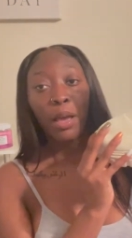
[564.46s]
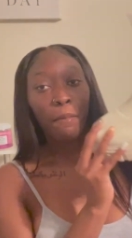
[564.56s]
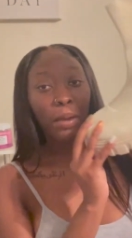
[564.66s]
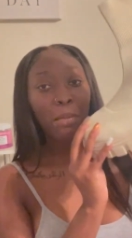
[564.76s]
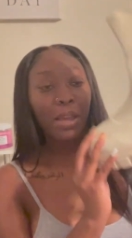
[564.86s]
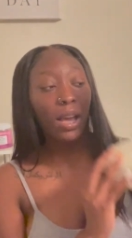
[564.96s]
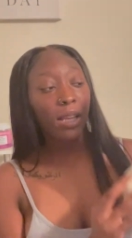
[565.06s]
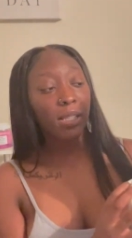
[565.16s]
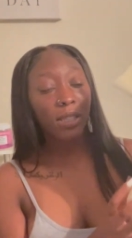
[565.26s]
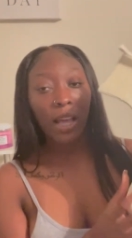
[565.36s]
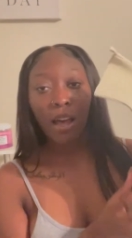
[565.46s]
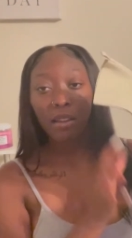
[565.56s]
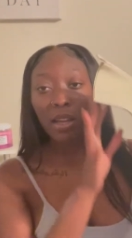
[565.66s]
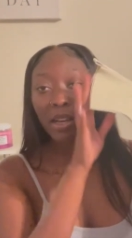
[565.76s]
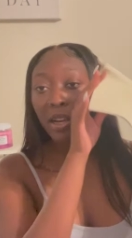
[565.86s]
maybe I can
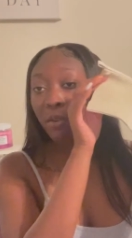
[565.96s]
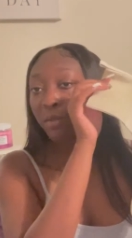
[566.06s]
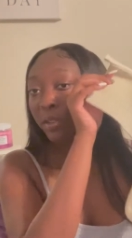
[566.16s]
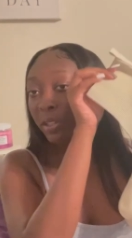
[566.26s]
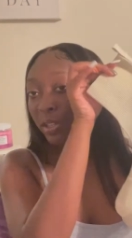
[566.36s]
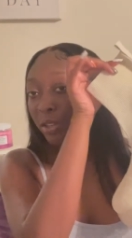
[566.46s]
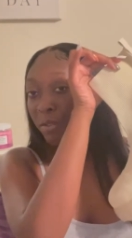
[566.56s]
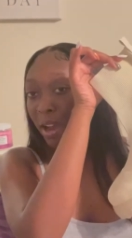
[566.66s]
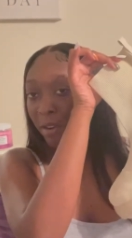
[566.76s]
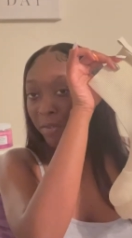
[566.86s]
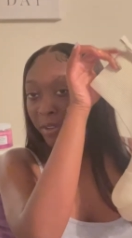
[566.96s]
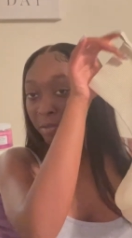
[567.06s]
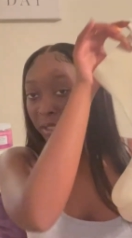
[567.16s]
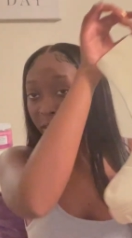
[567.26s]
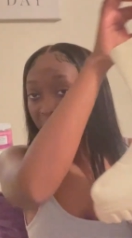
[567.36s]
style like a really cute
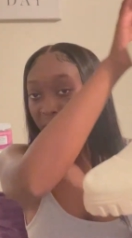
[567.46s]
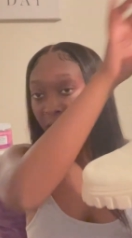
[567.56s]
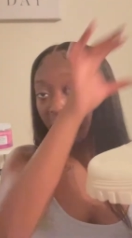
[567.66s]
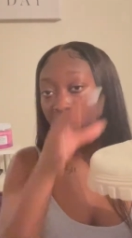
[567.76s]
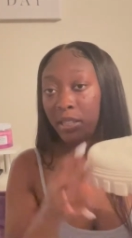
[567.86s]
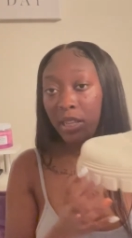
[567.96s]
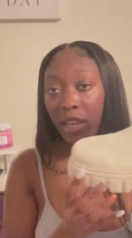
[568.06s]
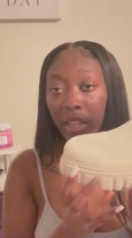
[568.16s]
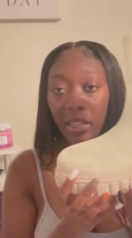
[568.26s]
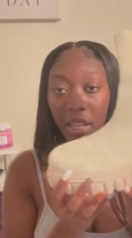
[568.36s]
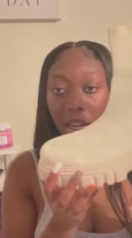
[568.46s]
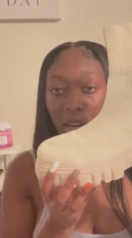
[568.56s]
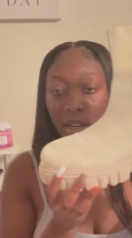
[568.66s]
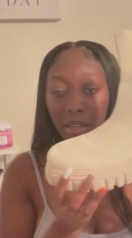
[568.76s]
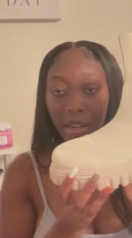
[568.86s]
outfit with these, and
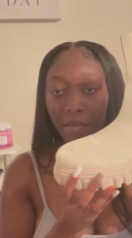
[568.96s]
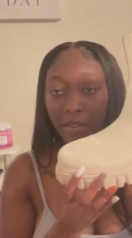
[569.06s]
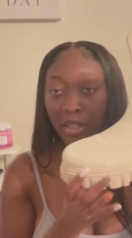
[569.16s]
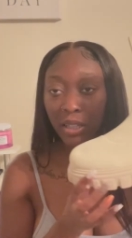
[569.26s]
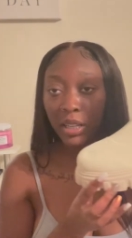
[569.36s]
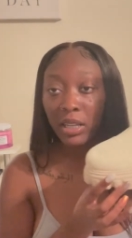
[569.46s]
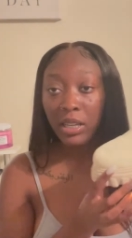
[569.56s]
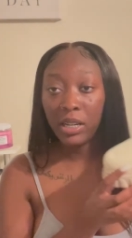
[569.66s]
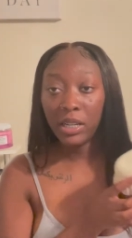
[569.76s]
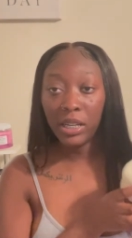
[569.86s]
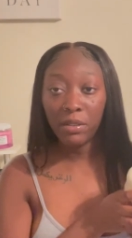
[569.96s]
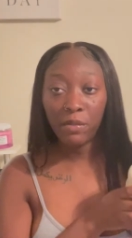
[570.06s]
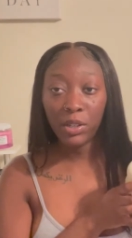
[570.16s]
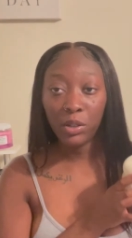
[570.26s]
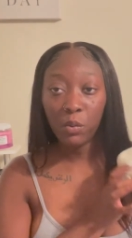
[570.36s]
they're definitely good
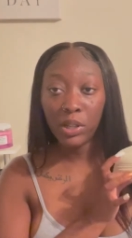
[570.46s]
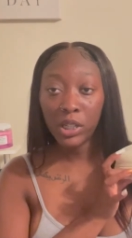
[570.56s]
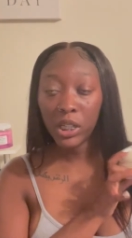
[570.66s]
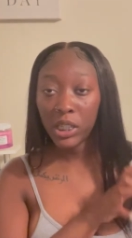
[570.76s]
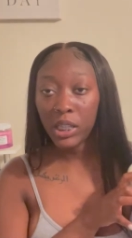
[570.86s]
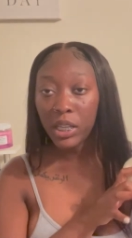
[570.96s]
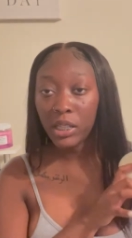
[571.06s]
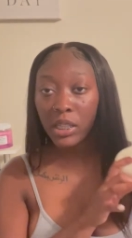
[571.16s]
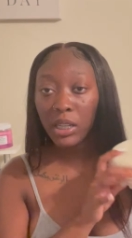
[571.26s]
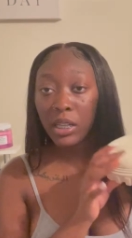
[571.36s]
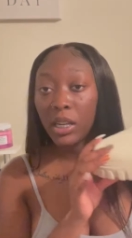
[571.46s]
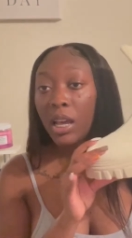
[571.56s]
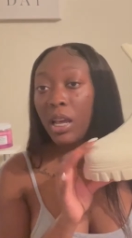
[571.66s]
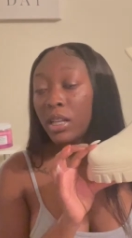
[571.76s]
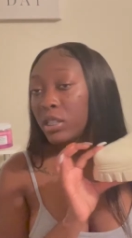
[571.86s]
for the winter season.
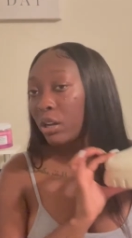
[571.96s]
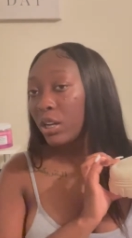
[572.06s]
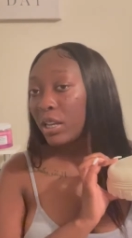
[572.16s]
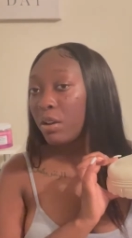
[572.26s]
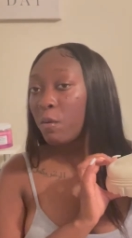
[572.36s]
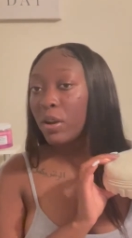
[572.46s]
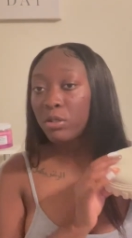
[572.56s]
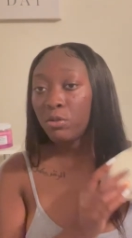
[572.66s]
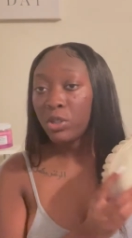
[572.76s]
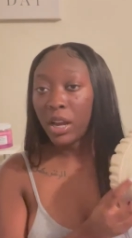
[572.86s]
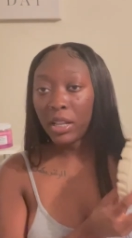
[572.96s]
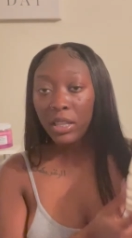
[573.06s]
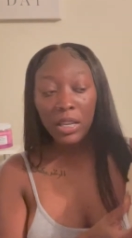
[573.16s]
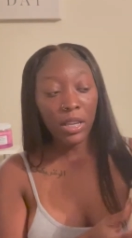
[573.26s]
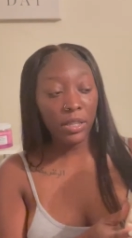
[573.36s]
So I did want to try
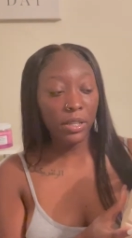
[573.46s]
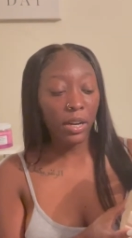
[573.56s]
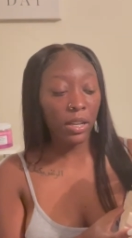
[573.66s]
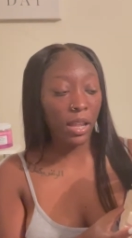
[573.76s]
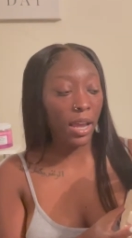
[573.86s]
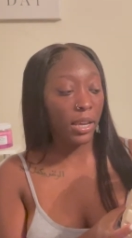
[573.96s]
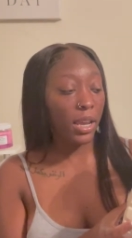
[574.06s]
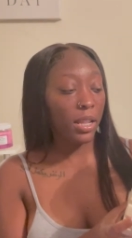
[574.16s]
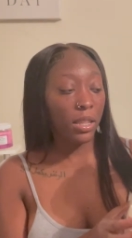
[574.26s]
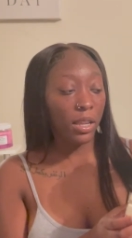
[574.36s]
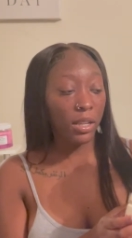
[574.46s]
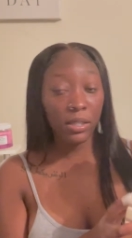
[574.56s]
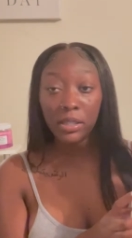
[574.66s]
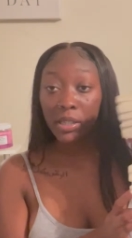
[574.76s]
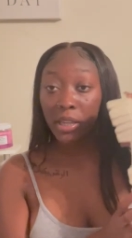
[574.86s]
these. They're like in
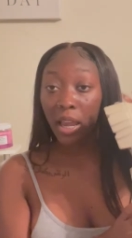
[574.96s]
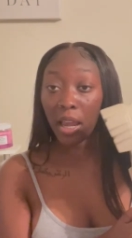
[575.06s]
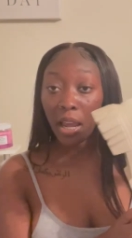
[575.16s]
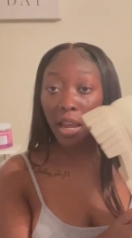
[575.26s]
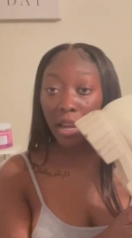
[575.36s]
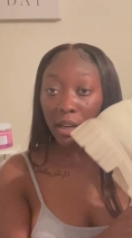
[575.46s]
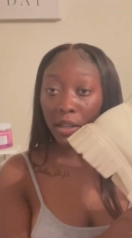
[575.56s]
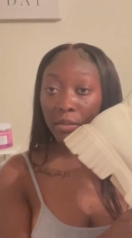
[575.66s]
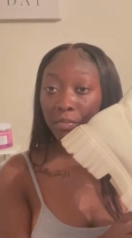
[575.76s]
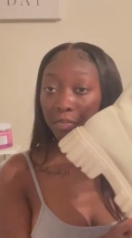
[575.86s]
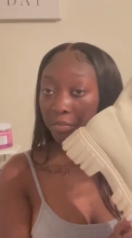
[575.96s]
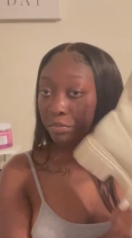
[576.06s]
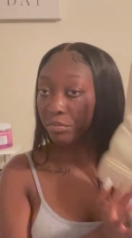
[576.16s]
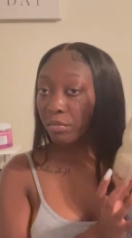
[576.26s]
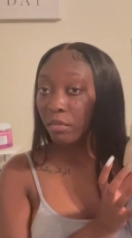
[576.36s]
this tan,
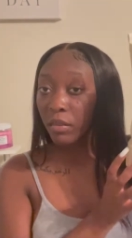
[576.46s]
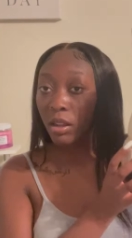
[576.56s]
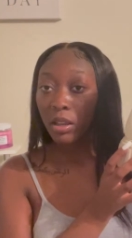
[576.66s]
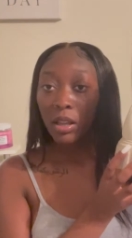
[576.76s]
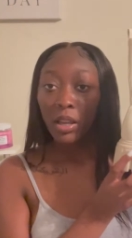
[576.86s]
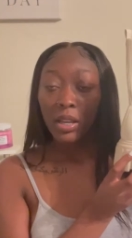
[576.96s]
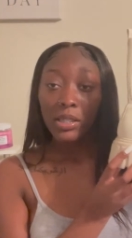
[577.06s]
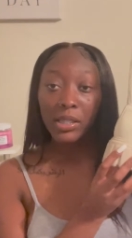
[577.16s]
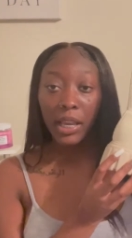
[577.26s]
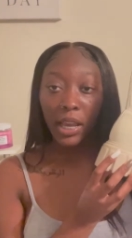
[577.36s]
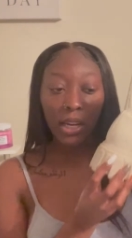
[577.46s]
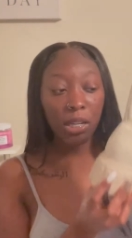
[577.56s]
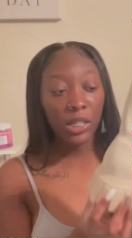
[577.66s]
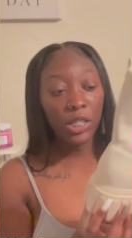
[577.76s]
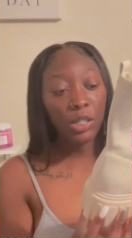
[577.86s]

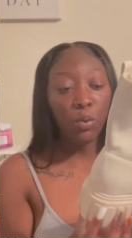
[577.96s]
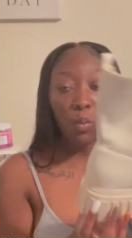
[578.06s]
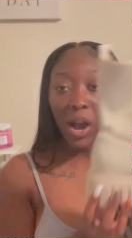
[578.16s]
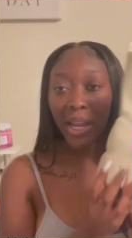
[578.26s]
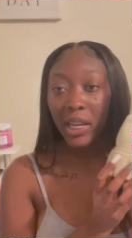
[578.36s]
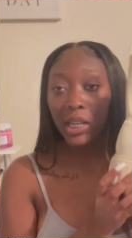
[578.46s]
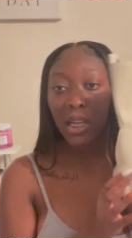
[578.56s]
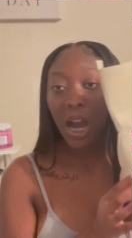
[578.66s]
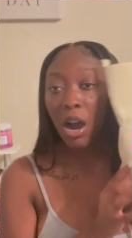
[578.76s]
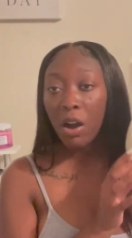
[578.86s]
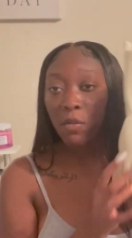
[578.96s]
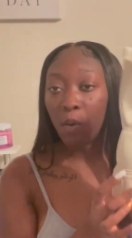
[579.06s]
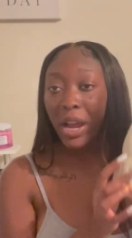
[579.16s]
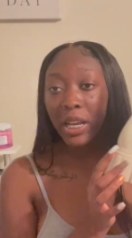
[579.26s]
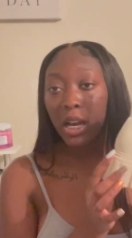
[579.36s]
tannish white,
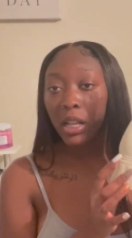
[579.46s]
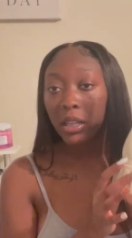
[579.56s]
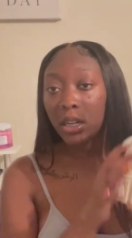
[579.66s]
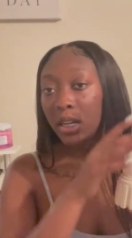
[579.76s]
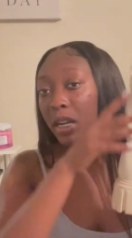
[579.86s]
off-white color.